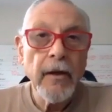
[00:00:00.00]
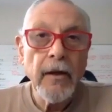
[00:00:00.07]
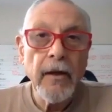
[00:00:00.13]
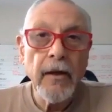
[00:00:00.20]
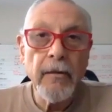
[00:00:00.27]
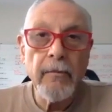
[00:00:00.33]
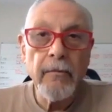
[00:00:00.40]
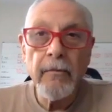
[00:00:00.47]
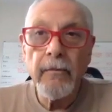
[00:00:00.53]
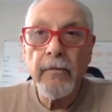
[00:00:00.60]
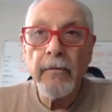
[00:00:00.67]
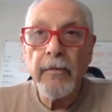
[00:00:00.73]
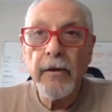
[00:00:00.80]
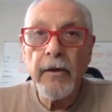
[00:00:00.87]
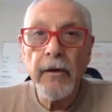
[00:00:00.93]

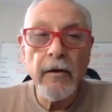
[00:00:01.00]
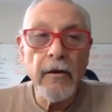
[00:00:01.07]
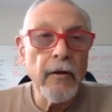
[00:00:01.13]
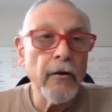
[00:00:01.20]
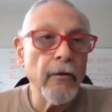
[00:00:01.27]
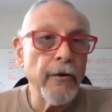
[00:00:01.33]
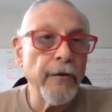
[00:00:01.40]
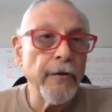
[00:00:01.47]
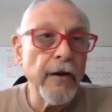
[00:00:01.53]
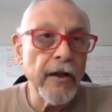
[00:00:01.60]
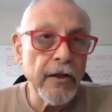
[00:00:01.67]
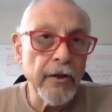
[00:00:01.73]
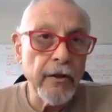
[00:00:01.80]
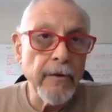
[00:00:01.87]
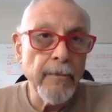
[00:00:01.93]
you know, a little
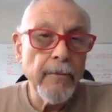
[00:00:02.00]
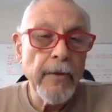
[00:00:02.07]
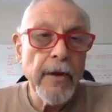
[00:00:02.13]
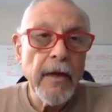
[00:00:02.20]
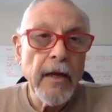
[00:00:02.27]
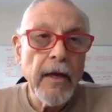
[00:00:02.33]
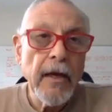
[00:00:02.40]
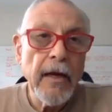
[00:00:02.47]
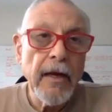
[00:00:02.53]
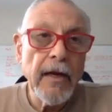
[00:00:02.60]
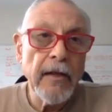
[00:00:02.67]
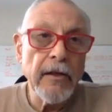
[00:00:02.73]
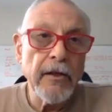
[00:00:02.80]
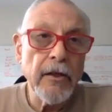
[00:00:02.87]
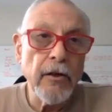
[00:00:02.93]
refresher.
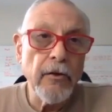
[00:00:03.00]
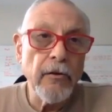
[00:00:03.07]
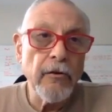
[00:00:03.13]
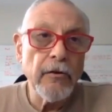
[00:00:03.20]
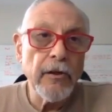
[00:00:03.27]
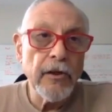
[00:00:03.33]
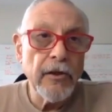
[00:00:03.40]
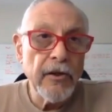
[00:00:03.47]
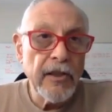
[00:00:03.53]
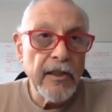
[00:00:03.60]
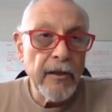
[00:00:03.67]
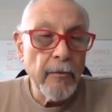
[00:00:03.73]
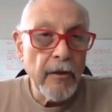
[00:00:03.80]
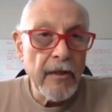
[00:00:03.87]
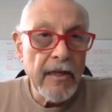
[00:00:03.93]
And so just to
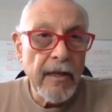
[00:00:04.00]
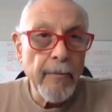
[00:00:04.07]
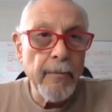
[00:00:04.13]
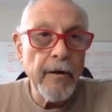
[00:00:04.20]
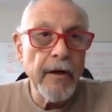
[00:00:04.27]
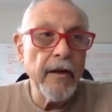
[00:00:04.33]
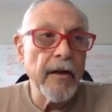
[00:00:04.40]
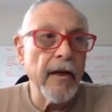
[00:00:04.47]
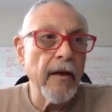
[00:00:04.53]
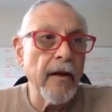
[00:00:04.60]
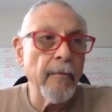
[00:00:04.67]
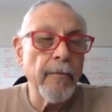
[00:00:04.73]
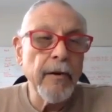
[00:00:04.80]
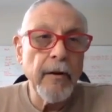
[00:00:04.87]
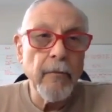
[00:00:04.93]
see what's happening in the
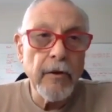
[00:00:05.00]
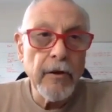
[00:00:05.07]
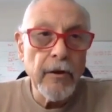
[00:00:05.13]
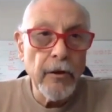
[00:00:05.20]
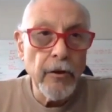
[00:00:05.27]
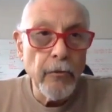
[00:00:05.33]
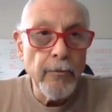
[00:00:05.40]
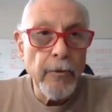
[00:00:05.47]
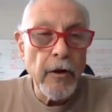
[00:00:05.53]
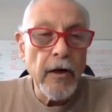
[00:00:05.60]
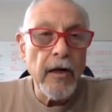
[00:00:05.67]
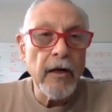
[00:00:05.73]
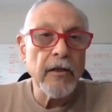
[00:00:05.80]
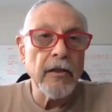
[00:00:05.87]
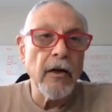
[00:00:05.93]
company, what the new
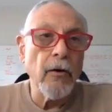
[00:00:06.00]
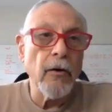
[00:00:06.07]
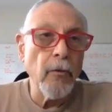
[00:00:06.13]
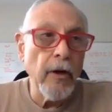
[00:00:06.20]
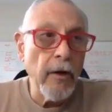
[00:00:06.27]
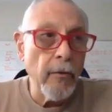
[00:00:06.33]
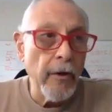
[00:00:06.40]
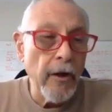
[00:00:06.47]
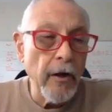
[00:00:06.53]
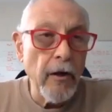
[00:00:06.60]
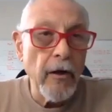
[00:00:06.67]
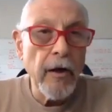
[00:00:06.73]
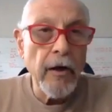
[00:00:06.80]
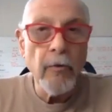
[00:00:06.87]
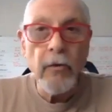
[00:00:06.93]
products are, where we're
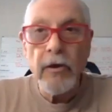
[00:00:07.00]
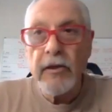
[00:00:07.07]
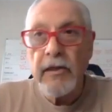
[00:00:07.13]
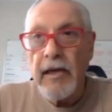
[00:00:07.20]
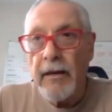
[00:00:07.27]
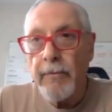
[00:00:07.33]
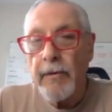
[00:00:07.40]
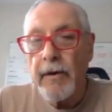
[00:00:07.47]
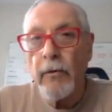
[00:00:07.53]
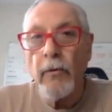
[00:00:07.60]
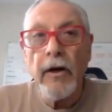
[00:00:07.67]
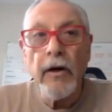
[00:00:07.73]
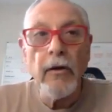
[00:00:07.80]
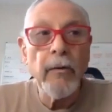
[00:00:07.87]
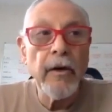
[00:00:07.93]
going, what's happening,
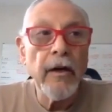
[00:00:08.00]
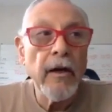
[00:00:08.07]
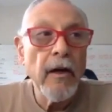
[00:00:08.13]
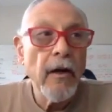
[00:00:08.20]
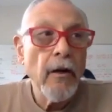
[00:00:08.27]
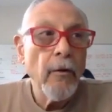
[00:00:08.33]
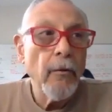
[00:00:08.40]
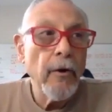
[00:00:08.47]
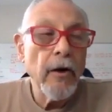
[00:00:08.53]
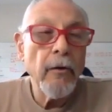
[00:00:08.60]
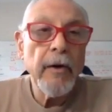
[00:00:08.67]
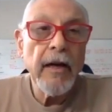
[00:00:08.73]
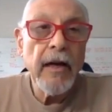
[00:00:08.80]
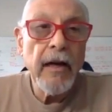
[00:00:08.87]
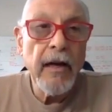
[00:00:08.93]
where are
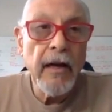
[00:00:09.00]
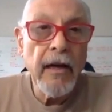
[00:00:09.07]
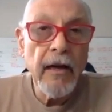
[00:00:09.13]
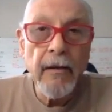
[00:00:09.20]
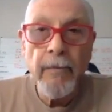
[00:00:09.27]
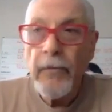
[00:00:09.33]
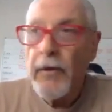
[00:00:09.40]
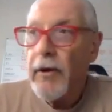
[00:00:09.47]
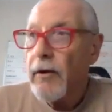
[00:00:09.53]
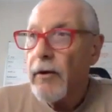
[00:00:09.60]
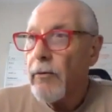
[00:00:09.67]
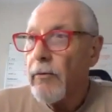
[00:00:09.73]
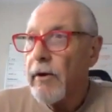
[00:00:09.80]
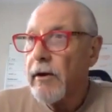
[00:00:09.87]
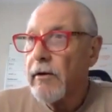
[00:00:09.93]
we heading,
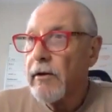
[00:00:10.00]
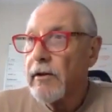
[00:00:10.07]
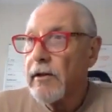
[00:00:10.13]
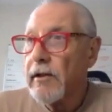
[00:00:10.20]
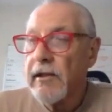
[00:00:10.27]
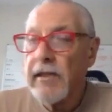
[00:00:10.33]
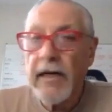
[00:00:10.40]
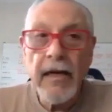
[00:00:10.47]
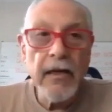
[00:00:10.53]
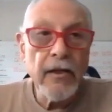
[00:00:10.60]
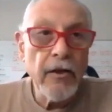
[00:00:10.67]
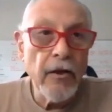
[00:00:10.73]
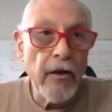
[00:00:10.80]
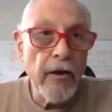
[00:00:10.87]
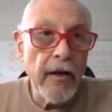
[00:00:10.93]
where is the science
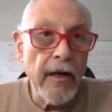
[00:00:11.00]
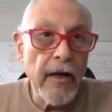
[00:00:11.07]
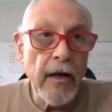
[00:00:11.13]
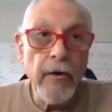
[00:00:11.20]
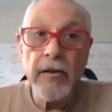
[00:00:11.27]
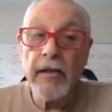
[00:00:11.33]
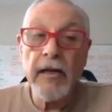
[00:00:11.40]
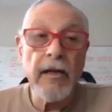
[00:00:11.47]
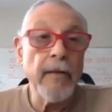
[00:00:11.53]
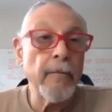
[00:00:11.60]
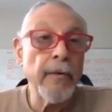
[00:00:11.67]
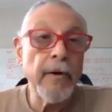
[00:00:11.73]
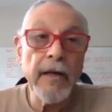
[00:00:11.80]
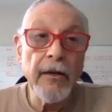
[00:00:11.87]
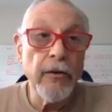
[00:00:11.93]
going, how is the
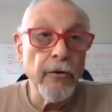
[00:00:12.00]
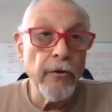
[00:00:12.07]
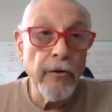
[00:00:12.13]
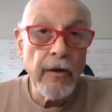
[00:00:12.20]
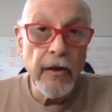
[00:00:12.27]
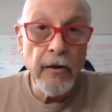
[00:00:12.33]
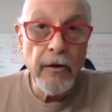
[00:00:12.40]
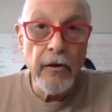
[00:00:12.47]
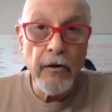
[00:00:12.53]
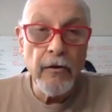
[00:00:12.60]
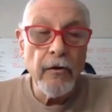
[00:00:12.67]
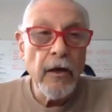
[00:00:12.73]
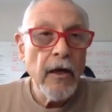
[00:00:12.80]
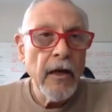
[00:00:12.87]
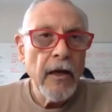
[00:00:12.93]
company doing, you know,
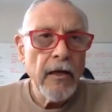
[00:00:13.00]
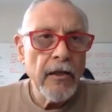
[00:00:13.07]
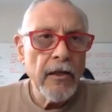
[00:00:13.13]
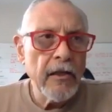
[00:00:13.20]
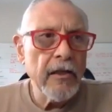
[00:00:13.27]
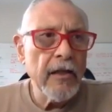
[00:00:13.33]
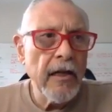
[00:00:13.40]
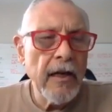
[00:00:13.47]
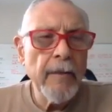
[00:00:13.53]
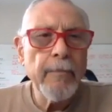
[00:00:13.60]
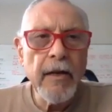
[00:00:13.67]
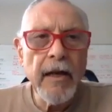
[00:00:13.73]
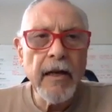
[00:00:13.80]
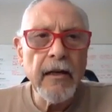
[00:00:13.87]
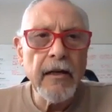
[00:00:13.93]
just an
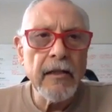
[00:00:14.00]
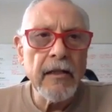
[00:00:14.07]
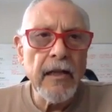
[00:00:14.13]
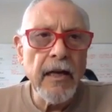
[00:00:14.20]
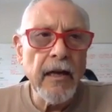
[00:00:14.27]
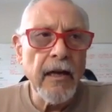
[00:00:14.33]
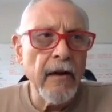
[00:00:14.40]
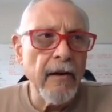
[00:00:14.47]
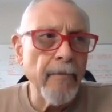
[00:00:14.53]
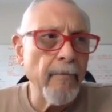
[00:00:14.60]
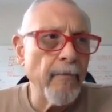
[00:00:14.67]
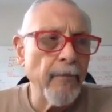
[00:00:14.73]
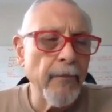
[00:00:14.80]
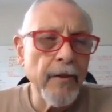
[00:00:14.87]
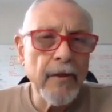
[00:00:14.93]
update. It's like a
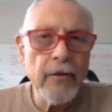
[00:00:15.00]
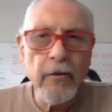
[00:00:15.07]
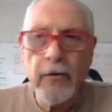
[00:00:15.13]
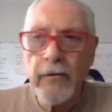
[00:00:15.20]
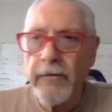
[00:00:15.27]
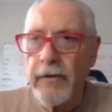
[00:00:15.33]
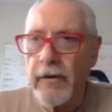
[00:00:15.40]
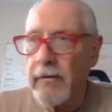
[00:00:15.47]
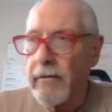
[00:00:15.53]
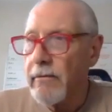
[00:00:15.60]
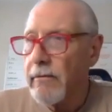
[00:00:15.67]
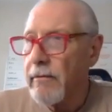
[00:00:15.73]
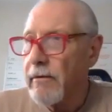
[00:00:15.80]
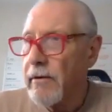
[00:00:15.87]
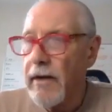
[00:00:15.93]
sort of
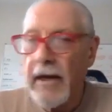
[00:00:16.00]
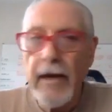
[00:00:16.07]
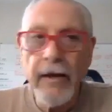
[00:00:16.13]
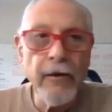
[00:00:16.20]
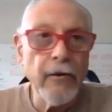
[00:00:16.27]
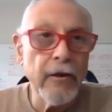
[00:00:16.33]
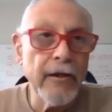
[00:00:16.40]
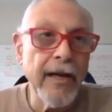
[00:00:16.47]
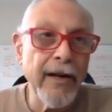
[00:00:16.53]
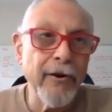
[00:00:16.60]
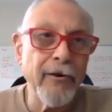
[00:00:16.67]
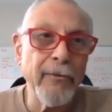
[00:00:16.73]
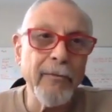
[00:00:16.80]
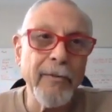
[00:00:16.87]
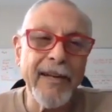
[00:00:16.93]
an annual
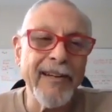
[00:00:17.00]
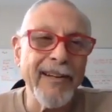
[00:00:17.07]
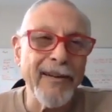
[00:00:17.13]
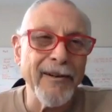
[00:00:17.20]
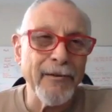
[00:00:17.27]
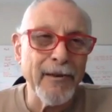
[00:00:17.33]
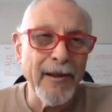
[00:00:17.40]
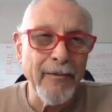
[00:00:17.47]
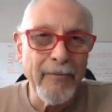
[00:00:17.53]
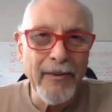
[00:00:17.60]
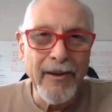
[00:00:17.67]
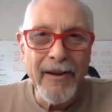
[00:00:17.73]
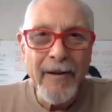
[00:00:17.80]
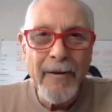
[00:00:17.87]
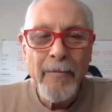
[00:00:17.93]
general meeting or
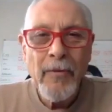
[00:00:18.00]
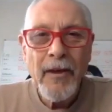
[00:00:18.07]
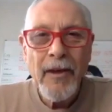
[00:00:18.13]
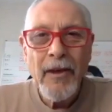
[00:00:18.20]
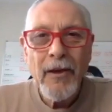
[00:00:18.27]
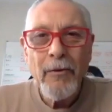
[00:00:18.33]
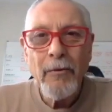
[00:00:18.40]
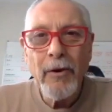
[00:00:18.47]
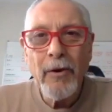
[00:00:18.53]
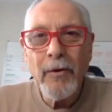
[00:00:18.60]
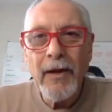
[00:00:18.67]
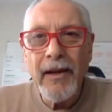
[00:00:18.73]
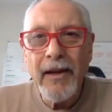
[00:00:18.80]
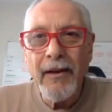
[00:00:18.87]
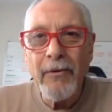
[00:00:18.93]
something where we
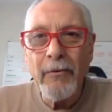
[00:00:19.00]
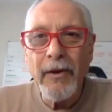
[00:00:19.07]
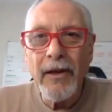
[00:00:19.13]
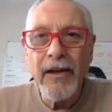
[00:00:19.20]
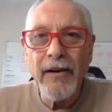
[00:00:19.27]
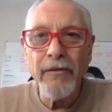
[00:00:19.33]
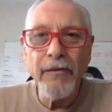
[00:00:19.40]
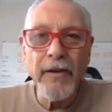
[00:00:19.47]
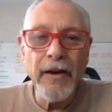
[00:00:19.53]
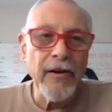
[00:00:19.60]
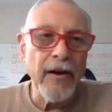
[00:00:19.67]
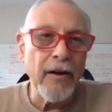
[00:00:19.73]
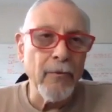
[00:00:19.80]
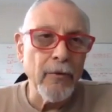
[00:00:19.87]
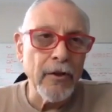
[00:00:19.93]
can figure
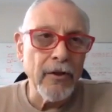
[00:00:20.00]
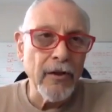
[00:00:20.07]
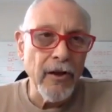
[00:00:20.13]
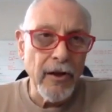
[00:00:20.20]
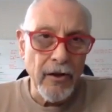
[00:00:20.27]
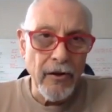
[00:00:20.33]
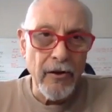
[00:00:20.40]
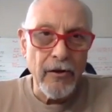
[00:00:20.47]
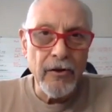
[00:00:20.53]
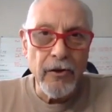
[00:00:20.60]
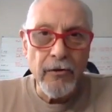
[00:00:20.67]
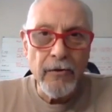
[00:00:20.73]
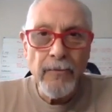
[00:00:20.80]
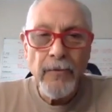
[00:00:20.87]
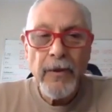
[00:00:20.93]
out what's going on. So